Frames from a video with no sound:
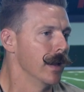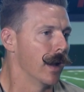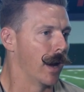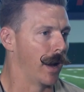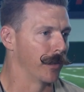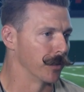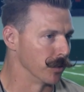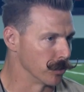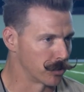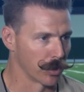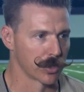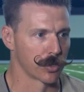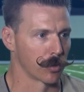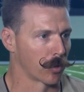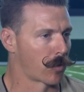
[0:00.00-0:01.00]
The
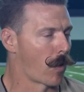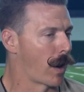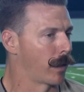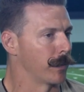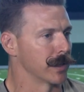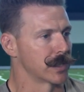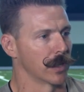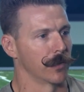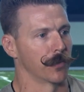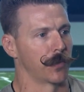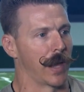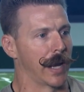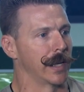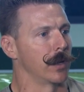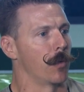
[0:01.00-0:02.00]
nutritional requirements of
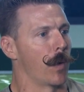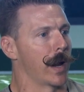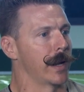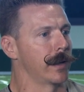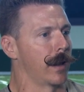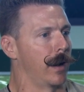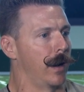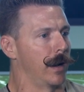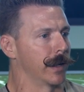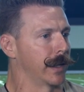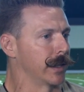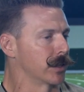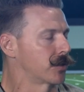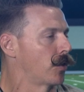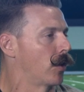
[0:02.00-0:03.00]
gaining weight and
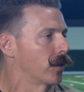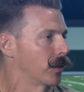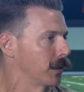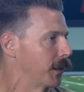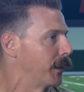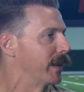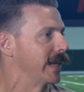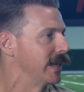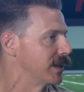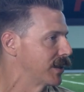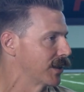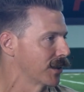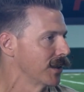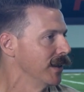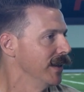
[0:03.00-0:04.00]
getting stronger are a little bit
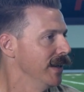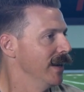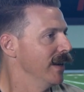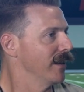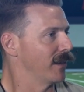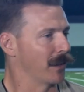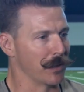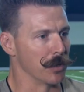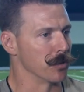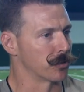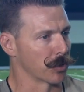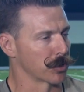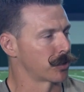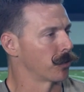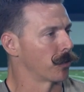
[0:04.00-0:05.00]
easier than the
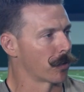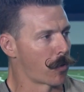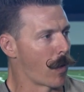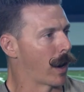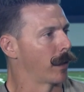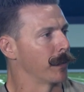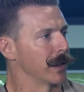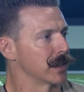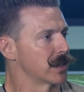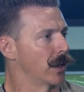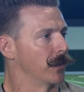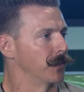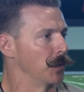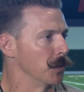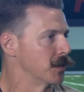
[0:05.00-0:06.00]
nutritional requirements
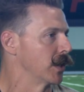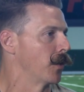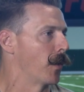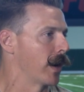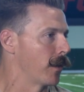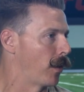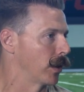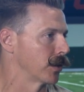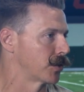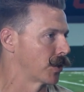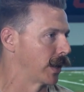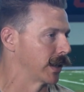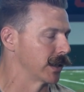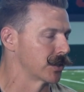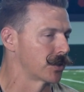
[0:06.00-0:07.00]
of losing weight while you're
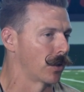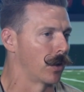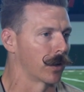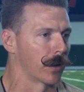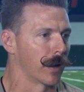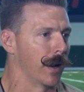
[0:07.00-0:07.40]
trying to get stronger.